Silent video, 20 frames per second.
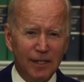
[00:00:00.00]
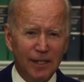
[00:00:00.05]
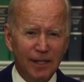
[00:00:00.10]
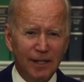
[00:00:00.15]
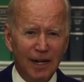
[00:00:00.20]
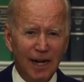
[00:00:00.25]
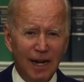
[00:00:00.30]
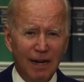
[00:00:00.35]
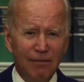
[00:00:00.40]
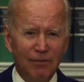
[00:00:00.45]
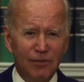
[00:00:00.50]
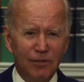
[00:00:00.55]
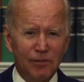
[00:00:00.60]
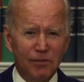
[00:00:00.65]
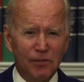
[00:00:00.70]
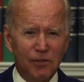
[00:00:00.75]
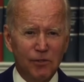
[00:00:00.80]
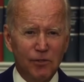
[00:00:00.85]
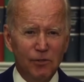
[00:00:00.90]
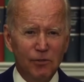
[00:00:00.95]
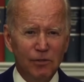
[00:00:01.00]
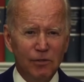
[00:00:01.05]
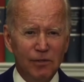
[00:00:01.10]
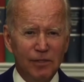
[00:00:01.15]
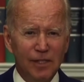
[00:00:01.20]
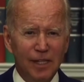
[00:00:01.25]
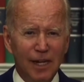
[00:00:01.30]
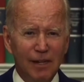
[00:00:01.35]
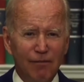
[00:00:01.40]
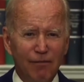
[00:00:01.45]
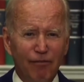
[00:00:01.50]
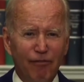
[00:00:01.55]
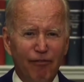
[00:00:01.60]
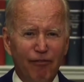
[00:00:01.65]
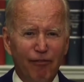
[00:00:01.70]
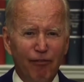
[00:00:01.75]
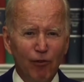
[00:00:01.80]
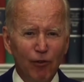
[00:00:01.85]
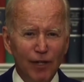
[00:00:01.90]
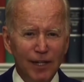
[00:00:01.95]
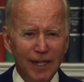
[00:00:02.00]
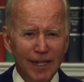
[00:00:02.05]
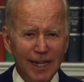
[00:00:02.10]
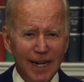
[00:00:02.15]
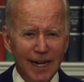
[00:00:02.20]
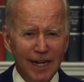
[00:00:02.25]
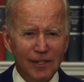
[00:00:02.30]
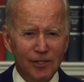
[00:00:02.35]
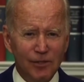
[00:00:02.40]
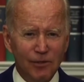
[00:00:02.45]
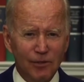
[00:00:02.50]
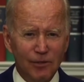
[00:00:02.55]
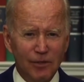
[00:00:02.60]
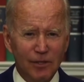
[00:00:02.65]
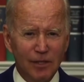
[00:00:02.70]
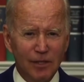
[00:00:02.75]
can have their student debt fully canceled.